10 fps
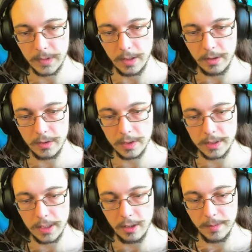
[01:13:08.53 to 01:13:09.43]
And I'll just
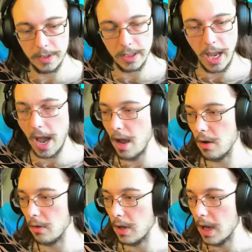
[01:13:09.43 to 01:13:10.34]
sit here being like,
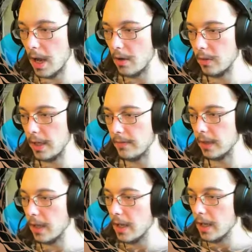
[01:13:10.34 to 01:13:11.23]
how? How
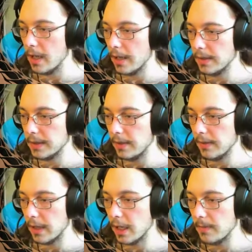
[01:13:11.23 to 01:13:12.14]
even? Instead of
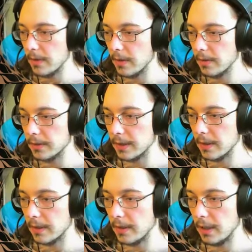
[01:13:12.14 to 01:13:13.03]
that gamer girls that
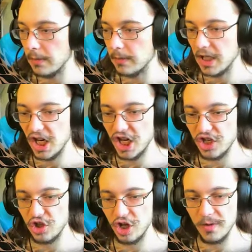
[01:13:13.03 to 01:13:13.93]
got the name
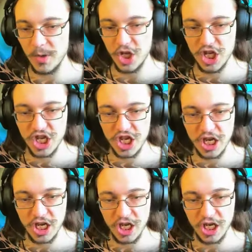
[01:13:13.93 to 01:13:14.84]
Terestremoff.
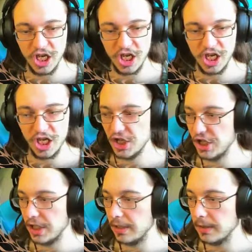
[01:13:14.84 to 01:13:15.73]

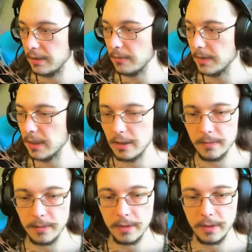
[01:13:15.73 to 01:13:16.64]
Yes. That'd be
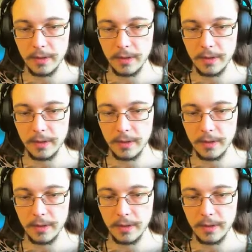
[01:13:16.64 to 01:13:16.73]
terrible.